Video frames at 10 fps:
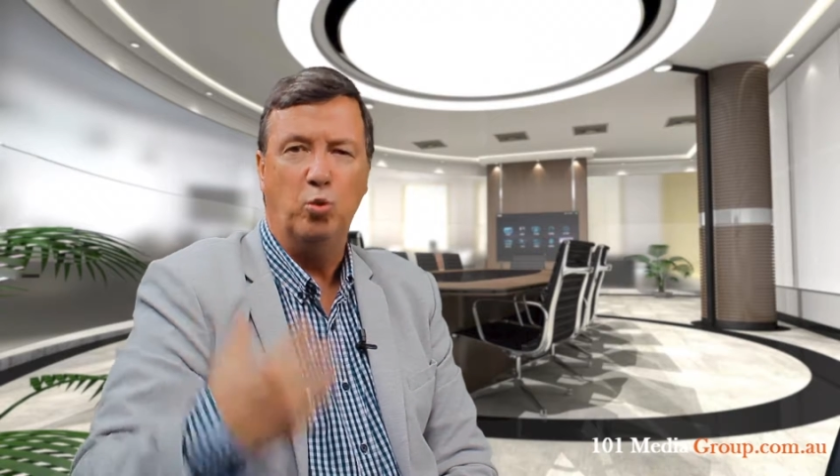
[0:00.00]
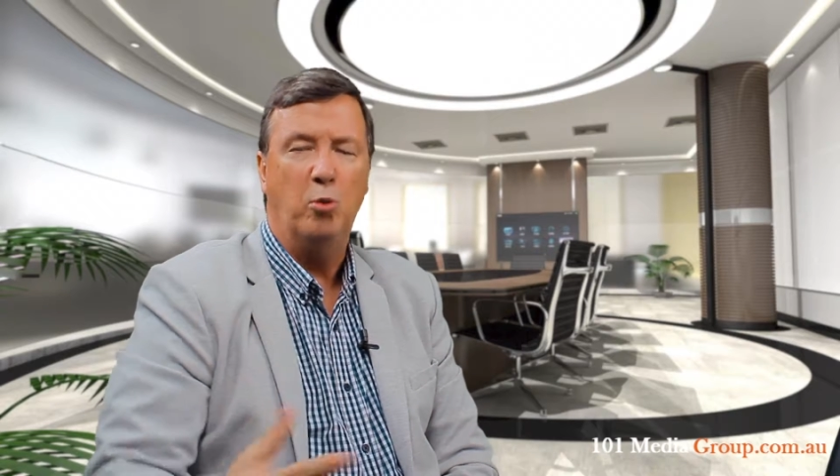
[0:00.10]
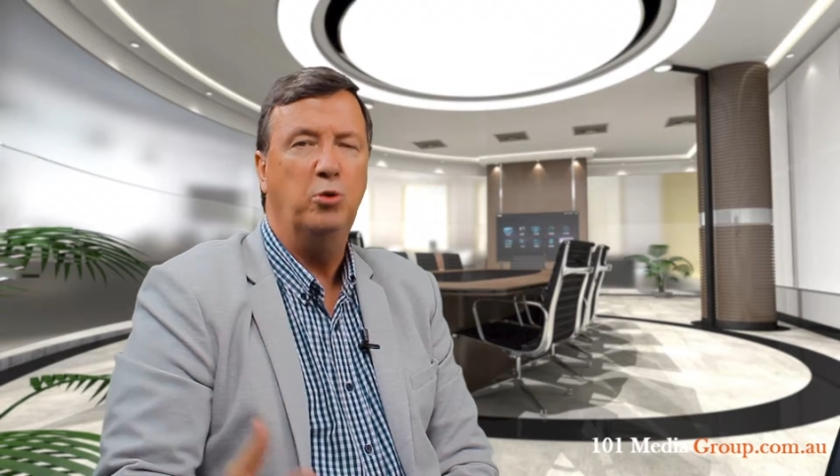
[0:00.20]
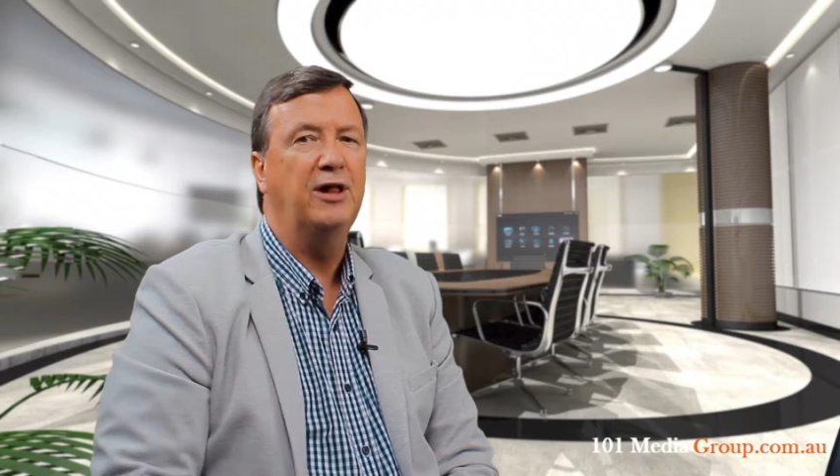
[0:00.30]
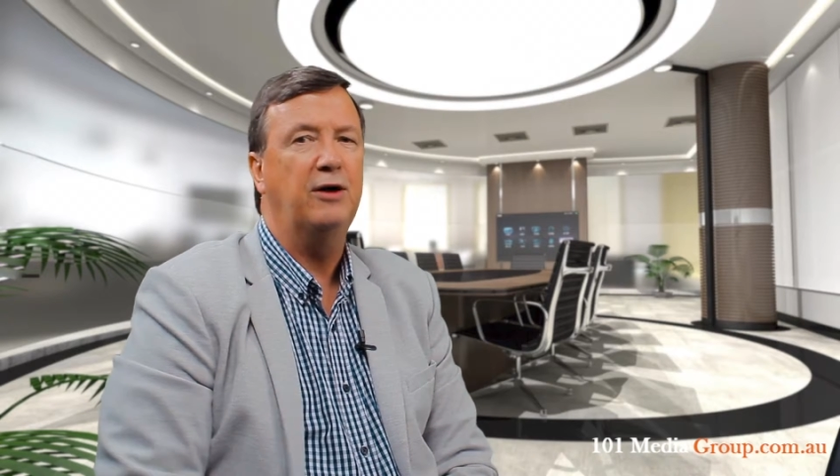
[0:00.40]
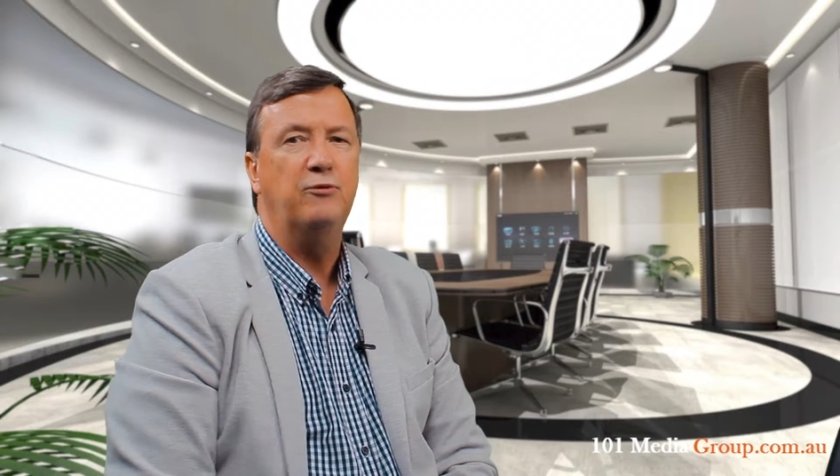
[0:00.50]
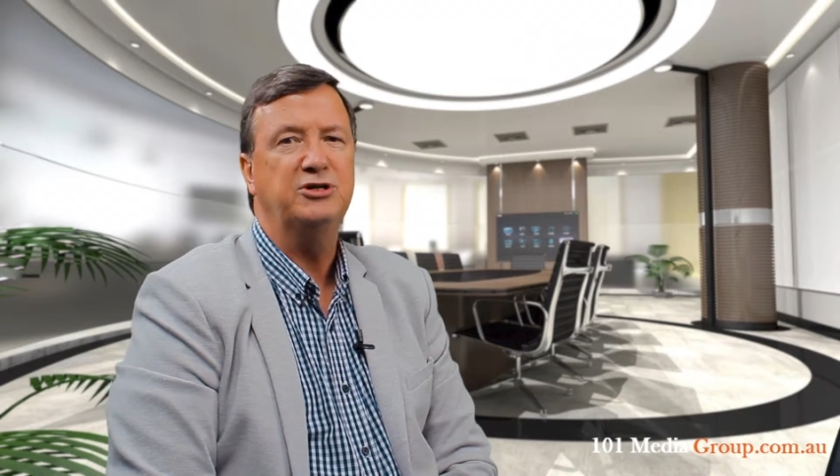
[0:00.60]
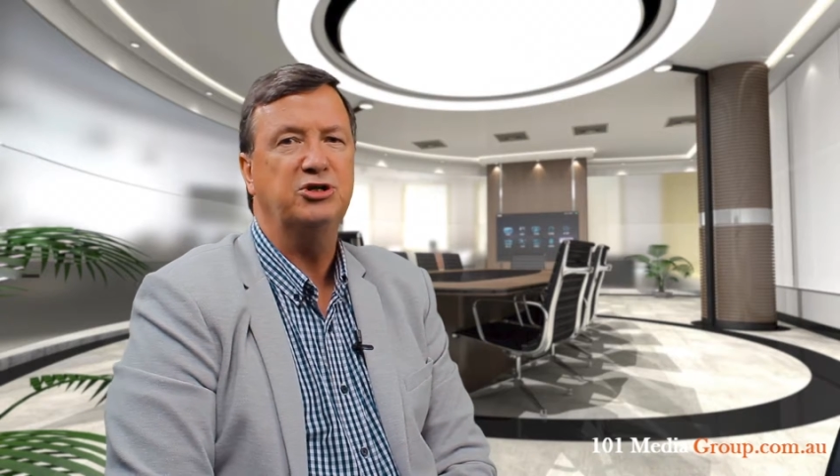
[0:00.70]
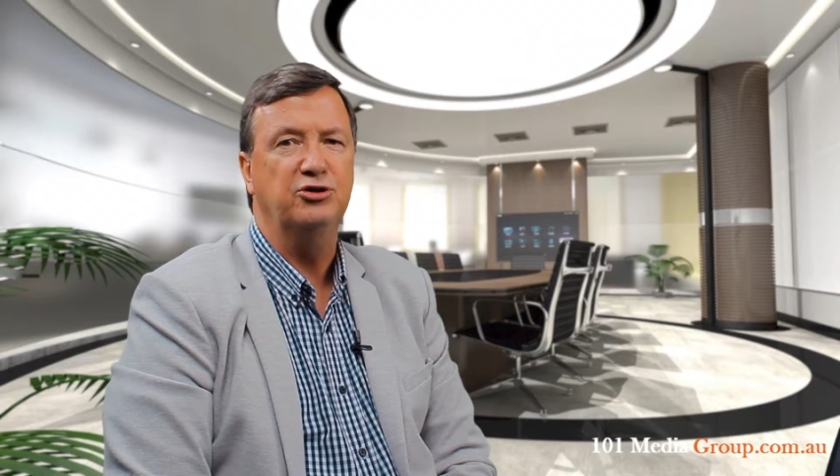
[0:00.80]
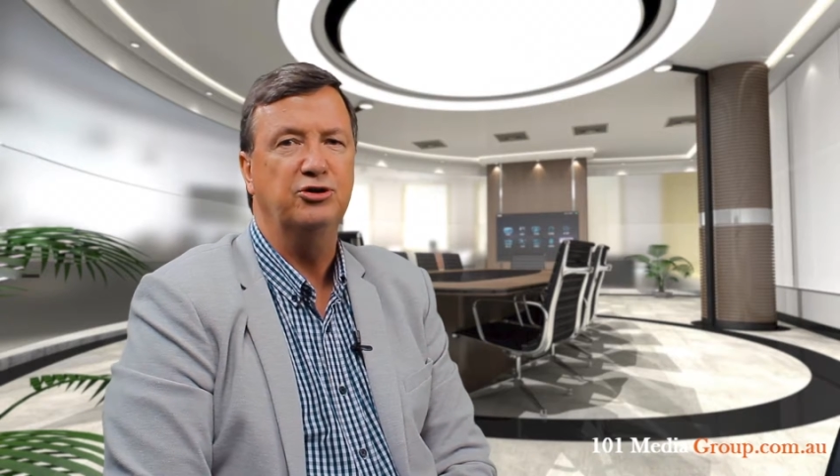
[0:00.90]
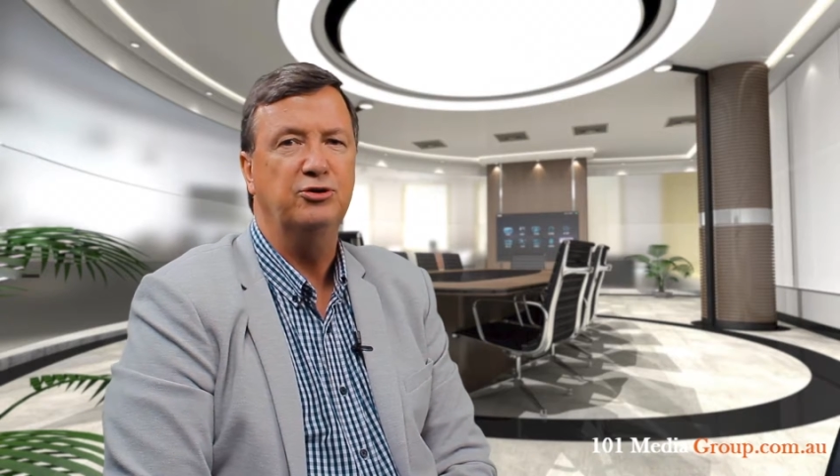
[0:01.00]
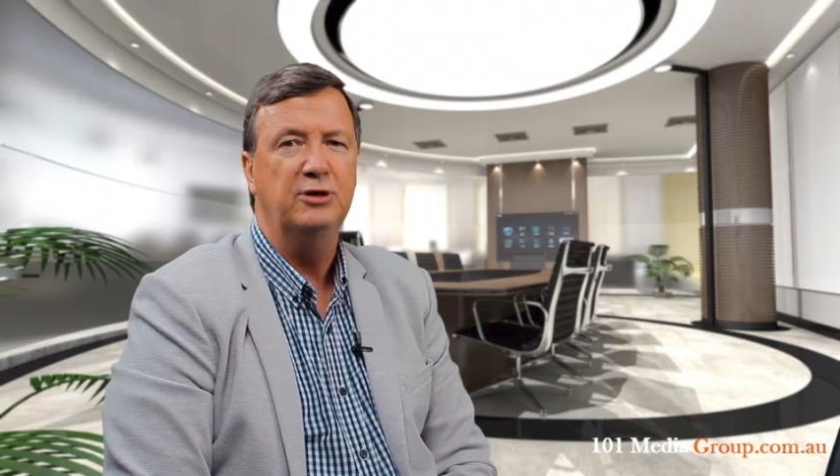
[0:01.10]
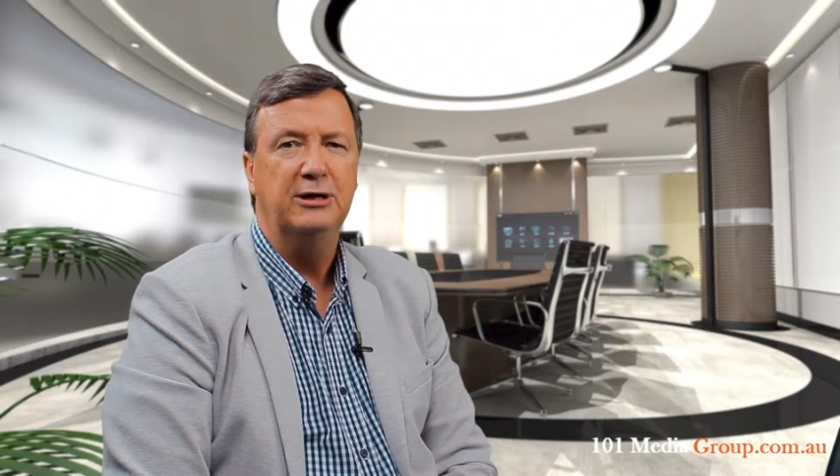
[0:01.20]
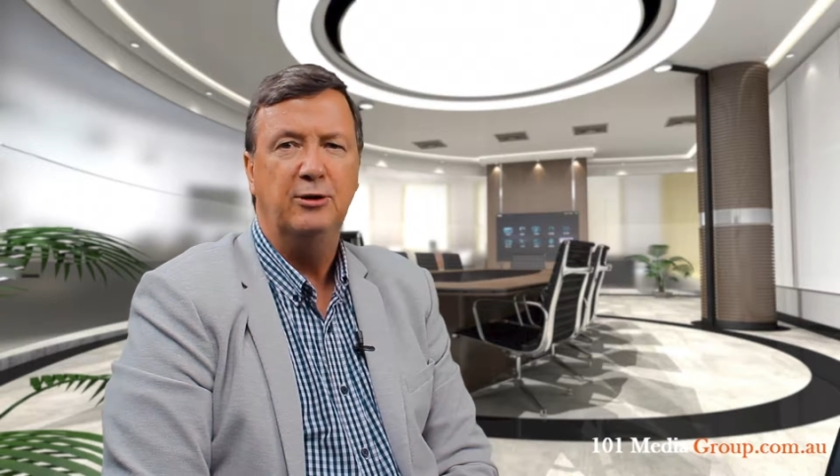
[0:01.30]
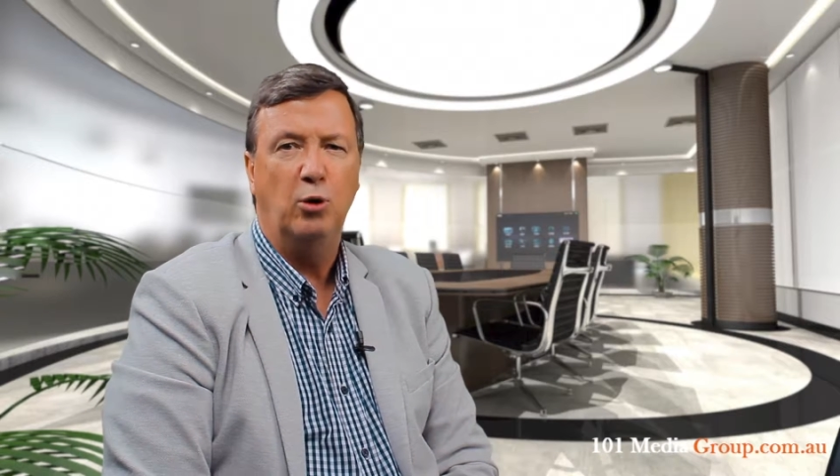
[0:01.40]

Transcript: what will that risk do